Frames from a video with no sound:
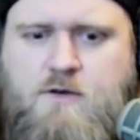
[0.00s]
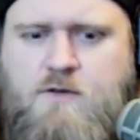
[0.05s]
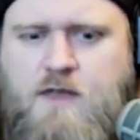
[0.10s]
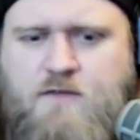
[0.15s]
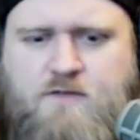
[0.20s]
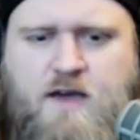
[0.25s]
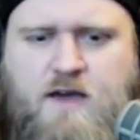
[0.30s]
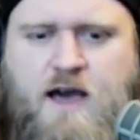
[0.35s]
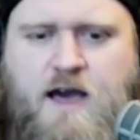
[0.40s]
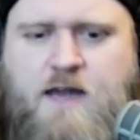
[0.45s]
And
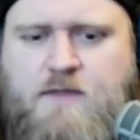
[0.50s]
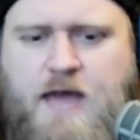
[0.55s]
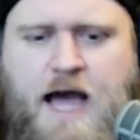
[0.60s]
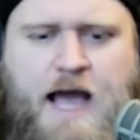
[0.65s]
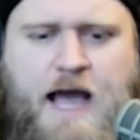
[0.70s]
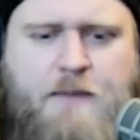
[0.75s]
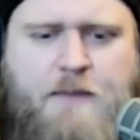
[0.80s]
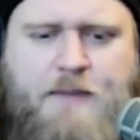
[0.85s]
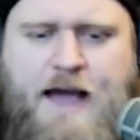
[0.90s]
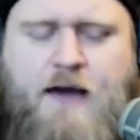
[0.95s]
they've got
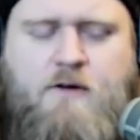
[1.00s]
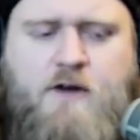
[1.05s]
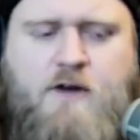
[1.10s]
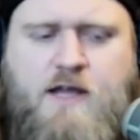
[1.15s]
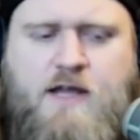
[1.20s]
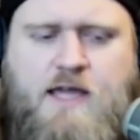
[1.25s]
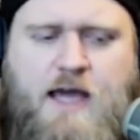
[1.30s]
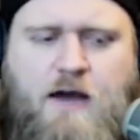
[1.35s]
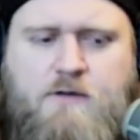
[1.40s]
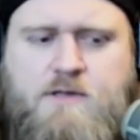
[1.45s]
high powered
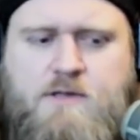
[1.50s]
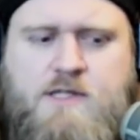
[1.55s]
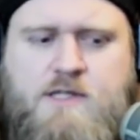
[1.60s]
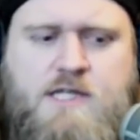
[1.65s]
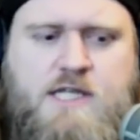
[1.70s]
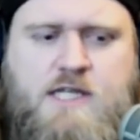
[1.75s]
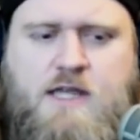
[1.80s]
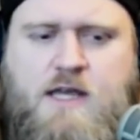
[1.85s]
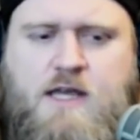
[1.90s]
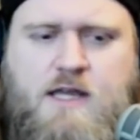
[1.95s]

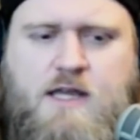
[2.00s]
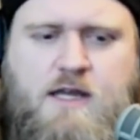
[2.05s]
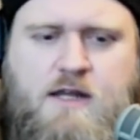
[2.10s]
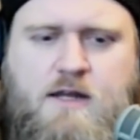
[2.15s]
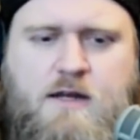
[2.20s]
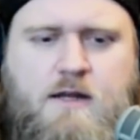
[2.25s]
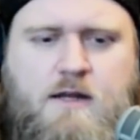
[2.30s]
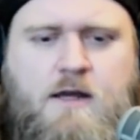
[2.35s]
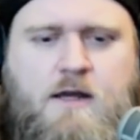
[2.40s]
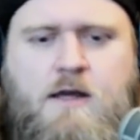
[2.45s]
accountants that
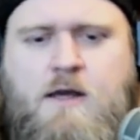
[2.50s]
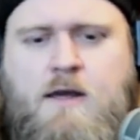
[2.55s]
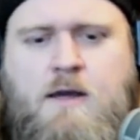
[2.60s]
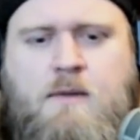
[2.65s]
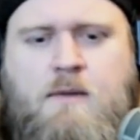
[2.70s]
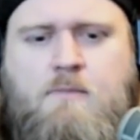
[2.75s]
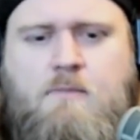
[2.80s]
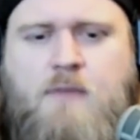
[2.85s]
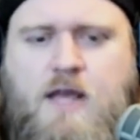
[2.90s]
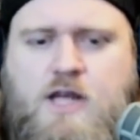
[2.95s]
can
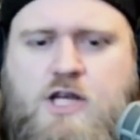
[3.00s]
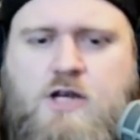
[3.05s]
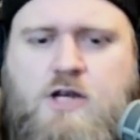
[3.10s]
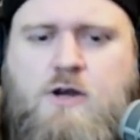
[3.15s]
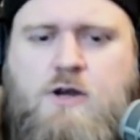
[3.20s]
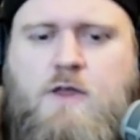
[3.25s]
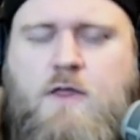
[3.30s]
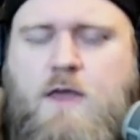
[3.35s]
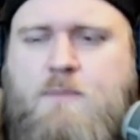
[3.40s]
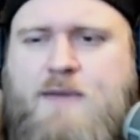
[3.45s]
make
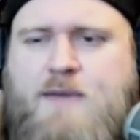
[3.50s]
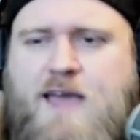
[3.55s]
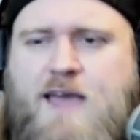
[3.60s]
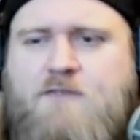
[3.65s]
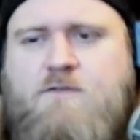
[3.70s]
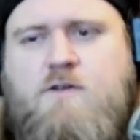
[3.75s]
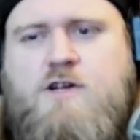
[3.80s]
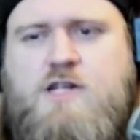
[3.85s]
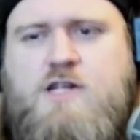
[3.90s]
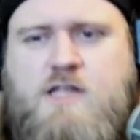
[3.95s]
sure that they pay
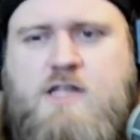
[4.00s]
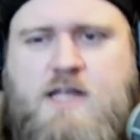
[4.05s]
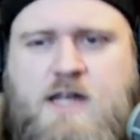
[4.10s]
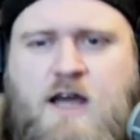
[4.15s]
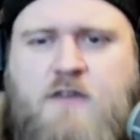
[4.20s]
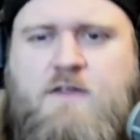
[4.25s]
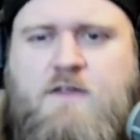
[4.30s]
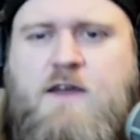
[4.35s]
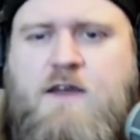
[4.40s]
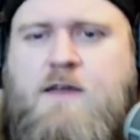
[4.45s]
virtually
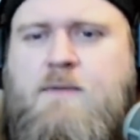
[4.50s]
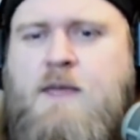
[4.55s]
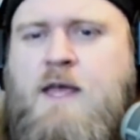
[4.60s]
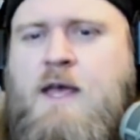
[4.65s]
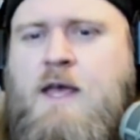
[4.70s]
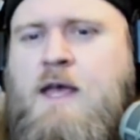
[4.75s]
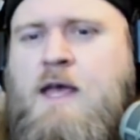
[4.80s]
nothing.